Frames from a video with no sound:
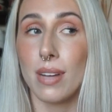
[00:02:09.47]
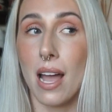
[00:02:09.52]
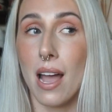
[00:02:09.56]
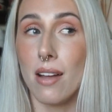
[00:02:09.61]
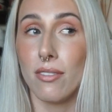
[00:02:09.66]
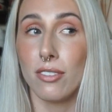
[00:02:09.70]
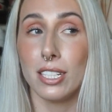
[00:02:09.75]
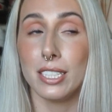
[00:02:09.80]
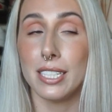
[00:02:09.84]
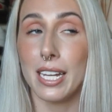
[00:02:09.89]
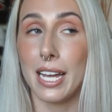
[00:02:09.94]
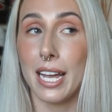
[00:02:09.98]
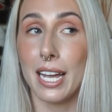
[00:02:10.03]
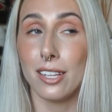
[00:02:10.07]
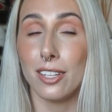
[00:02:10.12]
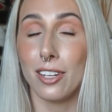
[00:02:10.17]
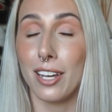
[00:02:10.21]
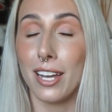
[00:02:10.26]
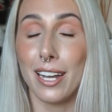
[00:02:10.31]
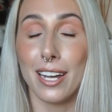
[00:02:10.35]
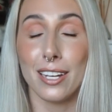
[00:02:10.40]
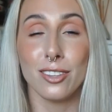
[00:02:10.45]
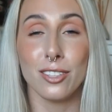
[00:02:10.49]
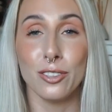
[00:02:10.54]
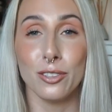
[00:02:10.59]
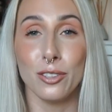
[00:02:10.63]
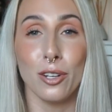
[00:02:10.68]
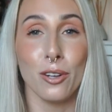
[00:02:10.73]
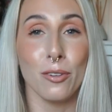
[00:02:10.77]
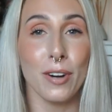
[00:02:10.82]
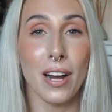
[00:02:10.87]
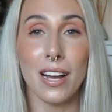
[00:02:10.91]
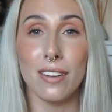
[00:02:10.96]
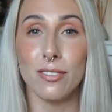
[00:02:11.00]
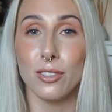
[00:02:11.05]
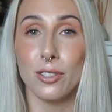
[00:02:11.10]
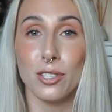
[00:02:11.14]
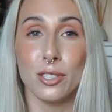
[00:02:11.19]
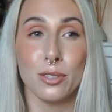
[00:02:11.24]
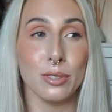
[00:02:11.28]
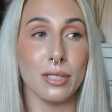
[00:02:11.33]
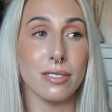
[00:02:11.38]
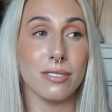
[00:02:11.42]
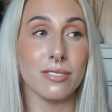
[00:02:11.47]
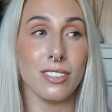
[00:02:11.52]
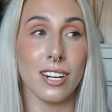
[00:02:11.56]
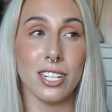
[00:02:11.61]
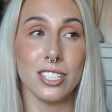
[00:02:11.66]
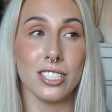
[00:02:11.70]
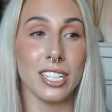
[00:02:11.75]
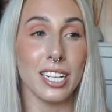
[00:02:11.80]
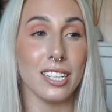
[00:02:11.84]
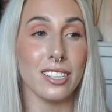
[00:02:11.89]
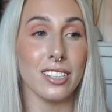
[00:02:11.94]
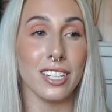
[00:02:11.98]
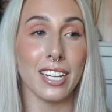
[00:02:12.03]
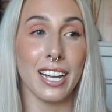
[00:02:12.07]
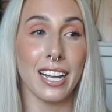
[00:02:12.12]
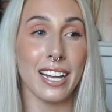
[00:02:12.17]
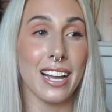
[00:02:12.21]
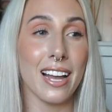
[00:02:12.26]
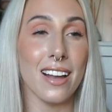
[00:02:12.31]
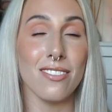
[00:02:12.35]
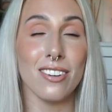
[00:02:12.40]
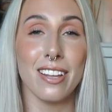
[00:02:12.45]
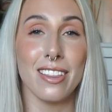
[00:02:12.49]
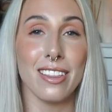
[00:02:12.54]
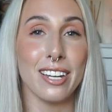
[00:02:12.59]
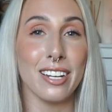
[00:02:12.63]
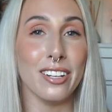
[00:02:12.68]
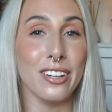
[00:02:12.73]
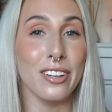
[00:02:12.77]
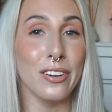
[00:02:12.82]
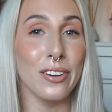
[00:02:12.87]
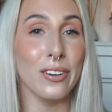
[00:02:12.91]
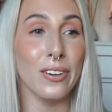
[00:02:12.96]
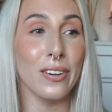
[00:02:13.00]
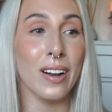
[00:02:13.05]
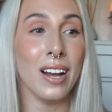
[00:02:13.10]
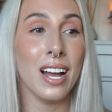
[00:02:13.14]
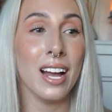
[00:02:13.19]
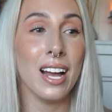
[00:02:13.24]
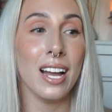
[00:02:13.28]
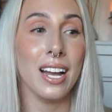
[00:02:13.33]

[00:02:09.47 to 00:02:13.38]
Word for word: every day looking at the new arrivals, refreshing, looking at everything new.